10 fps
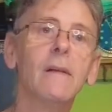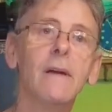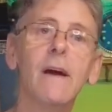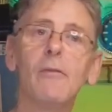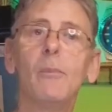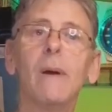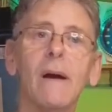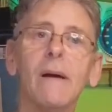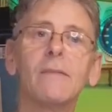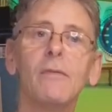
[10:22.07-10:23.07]
the
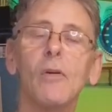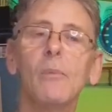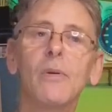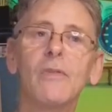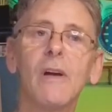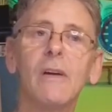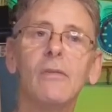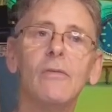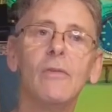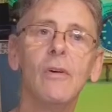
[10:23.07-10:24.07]
FPS, foot per
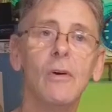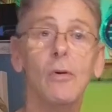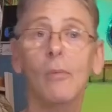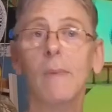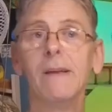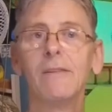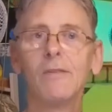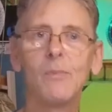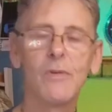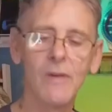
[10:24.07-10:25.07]
second or meters
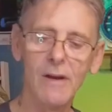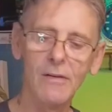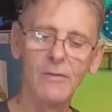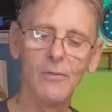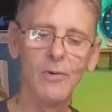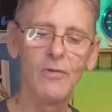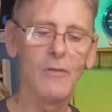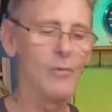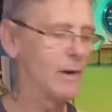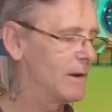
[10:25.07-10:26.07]
per second,
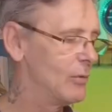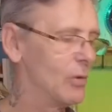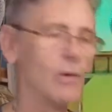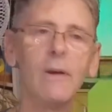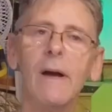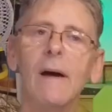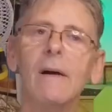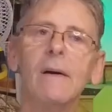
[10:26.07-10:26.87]
whichever way you look at it,